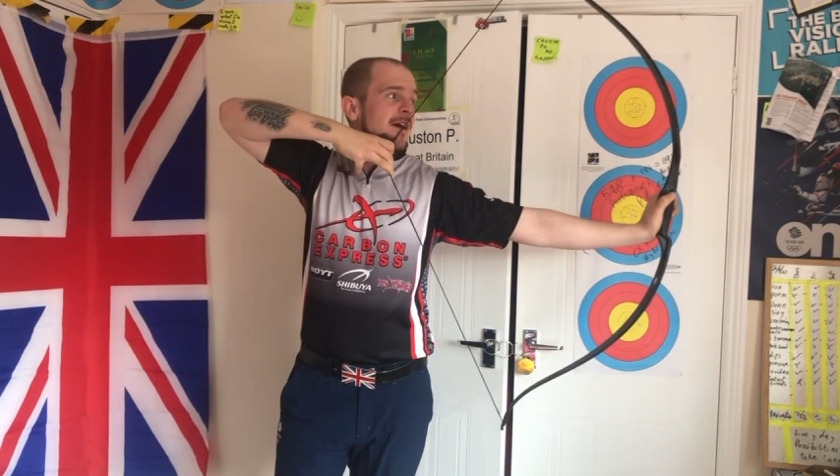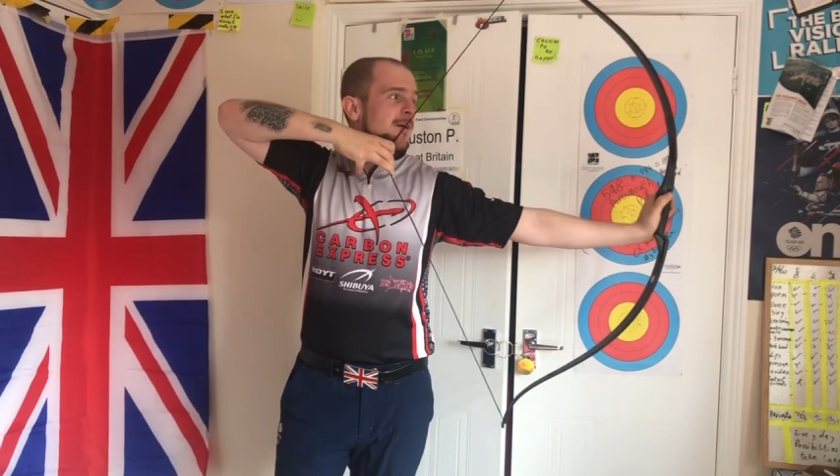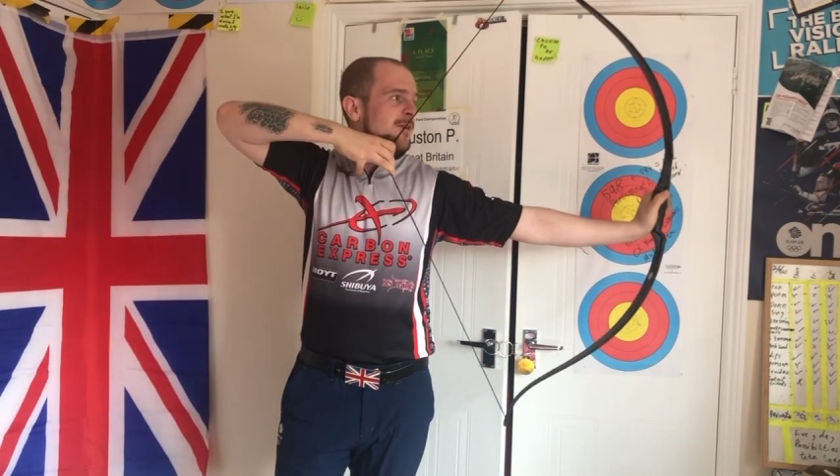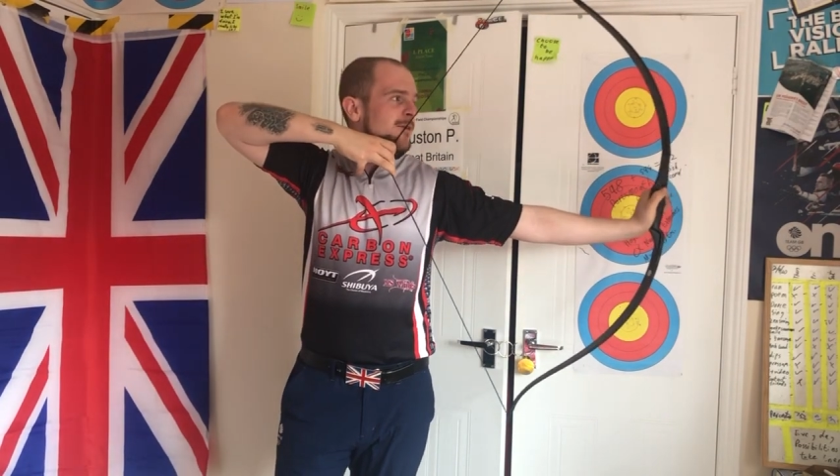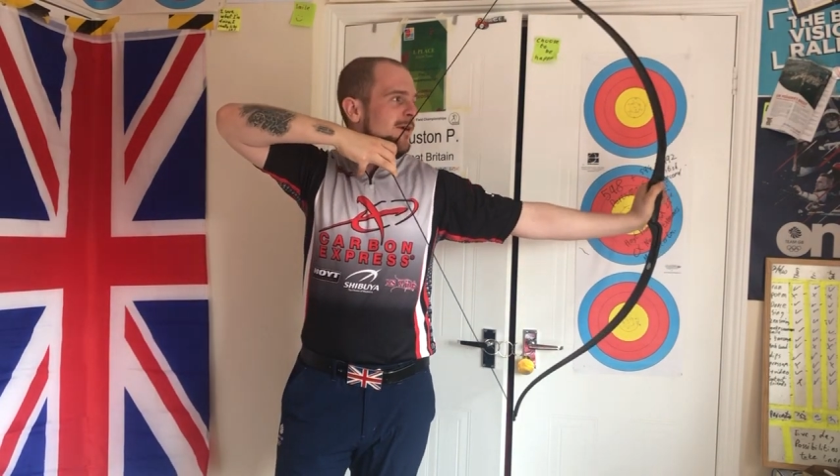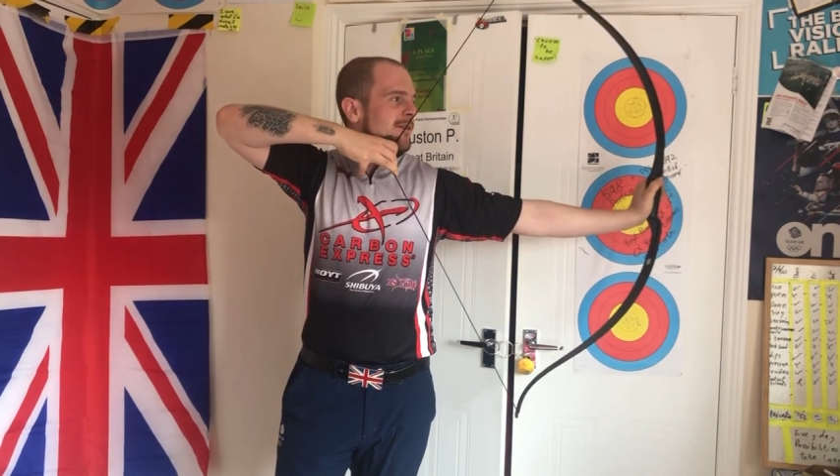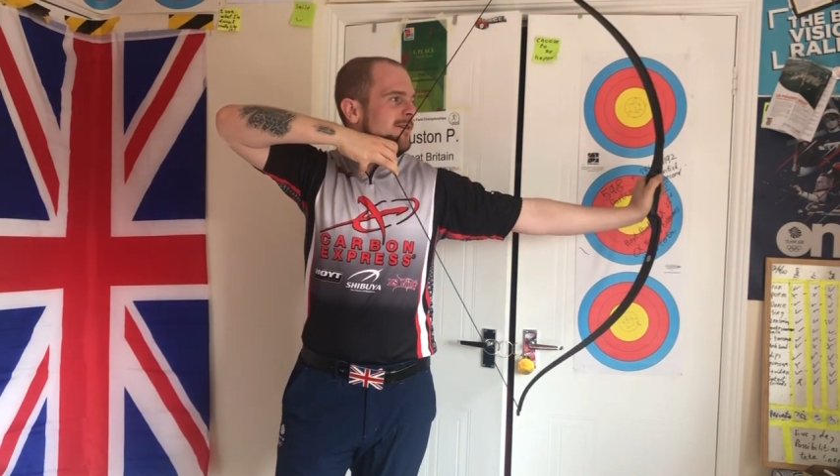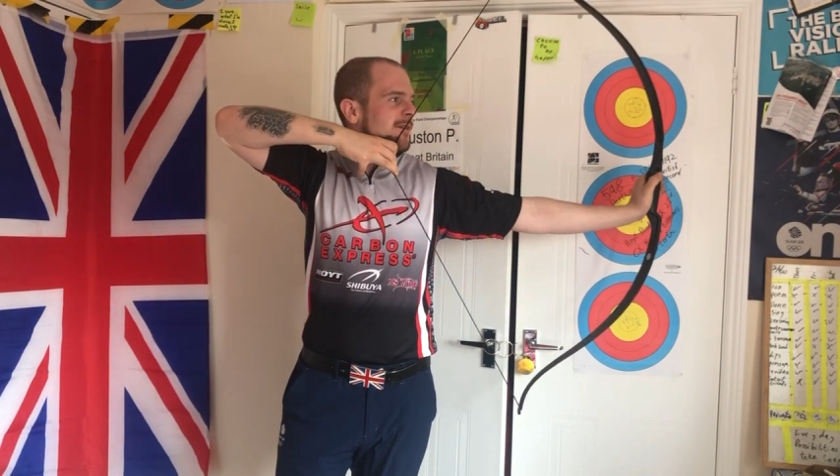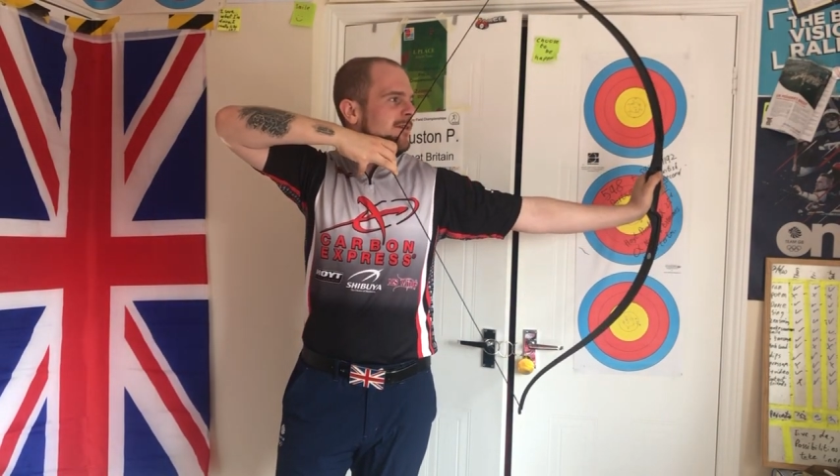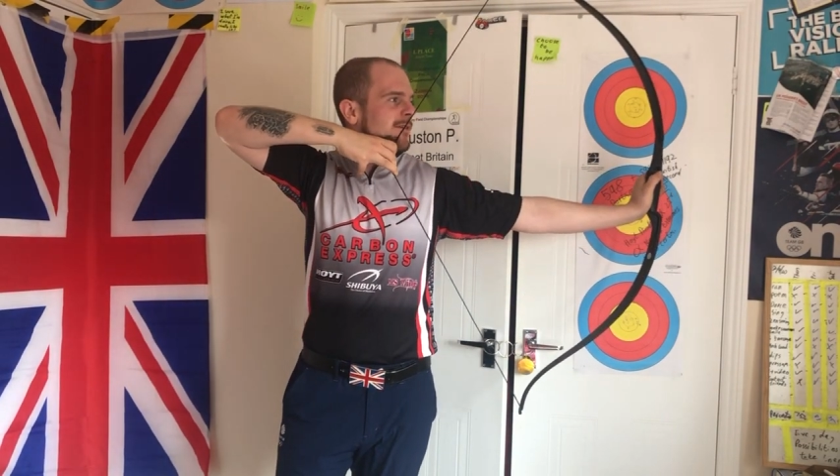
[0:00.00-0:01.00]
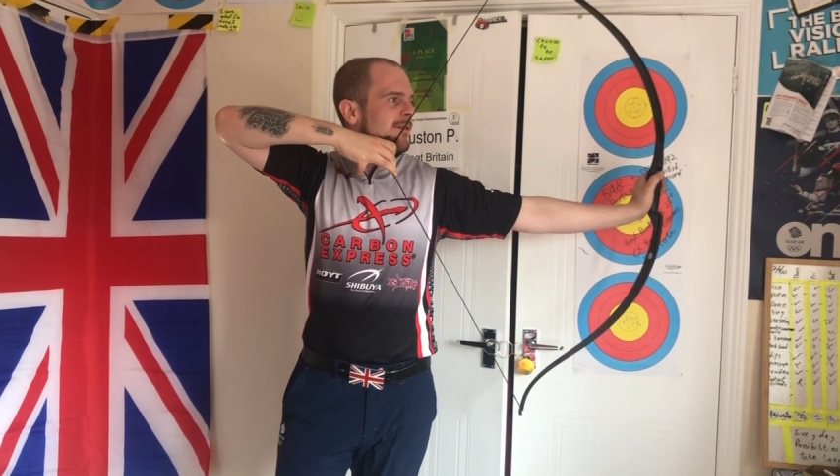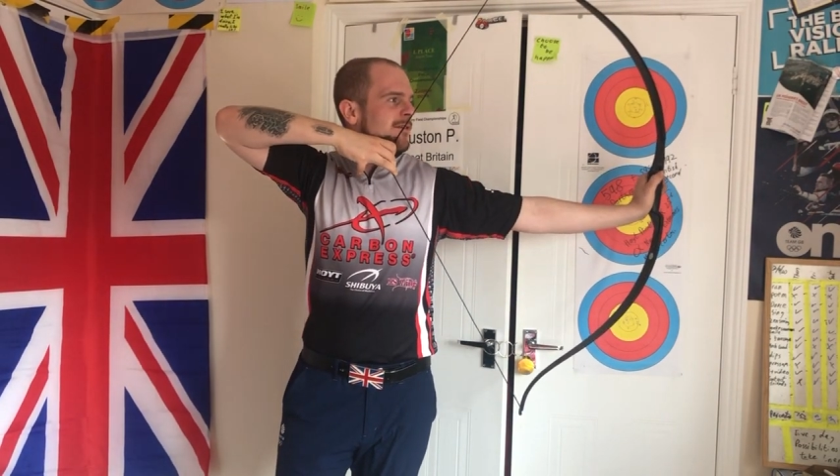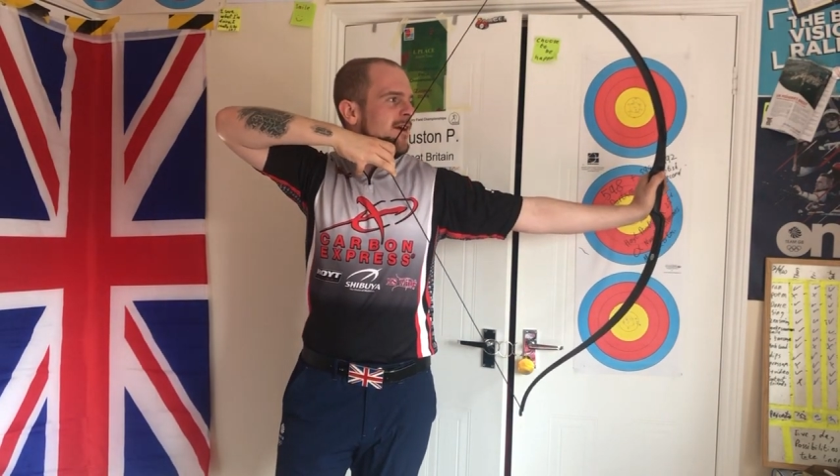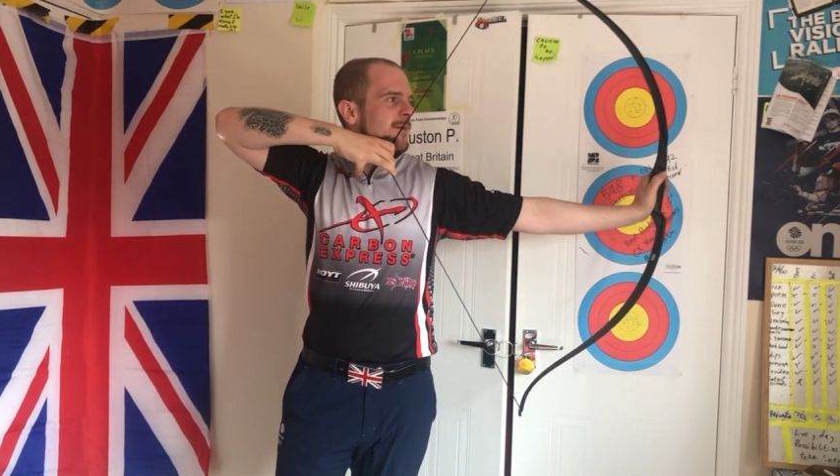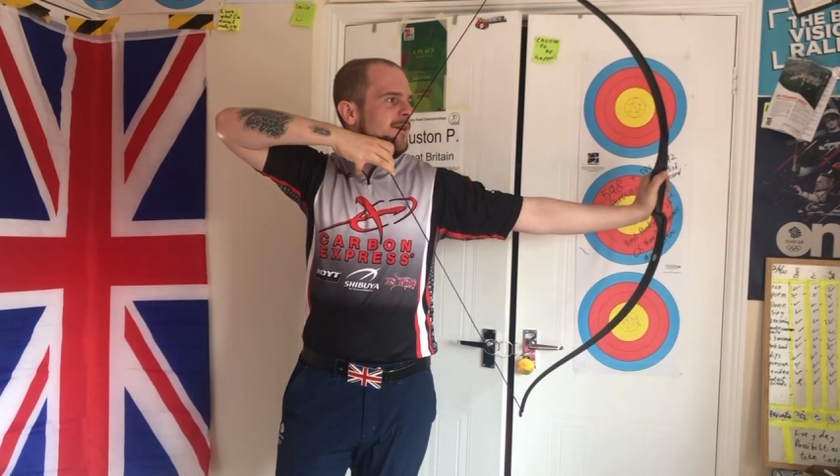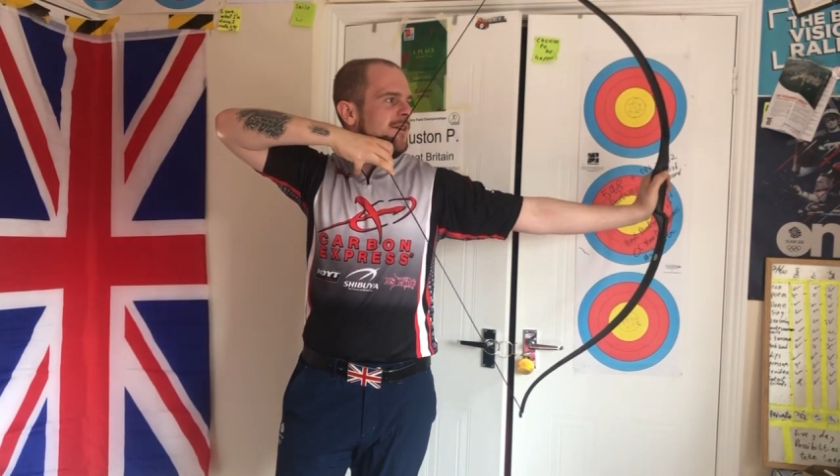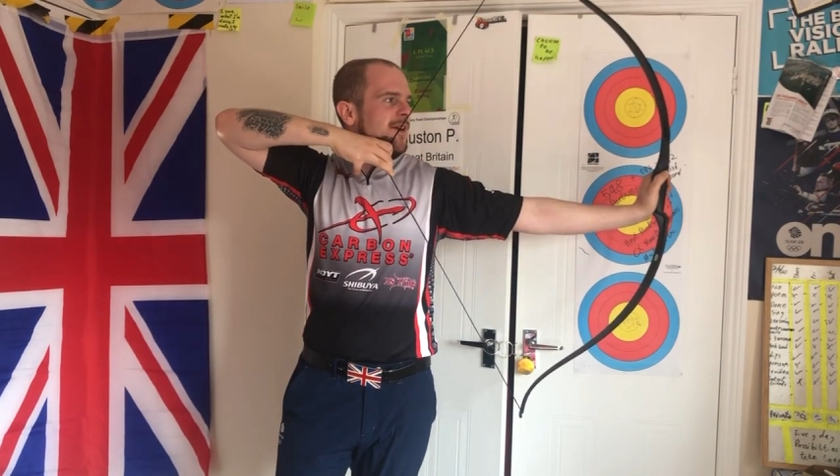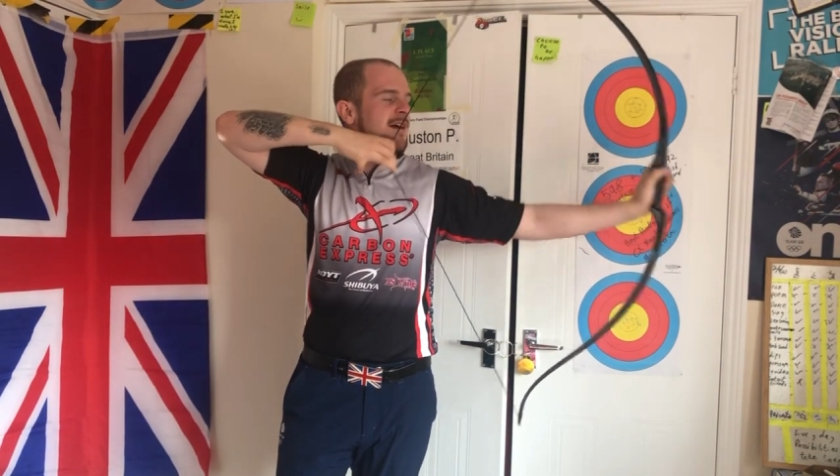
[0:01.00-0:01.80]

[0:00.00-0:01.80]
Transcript: which works just fine because I